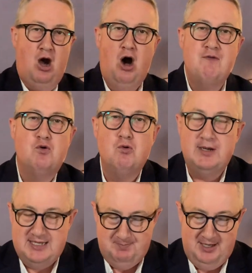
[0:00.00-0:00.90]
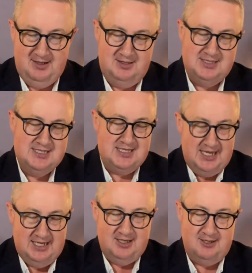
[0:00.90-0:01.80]
I've already been
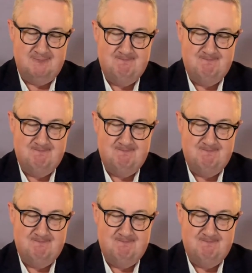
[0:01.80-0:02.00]
seeing it.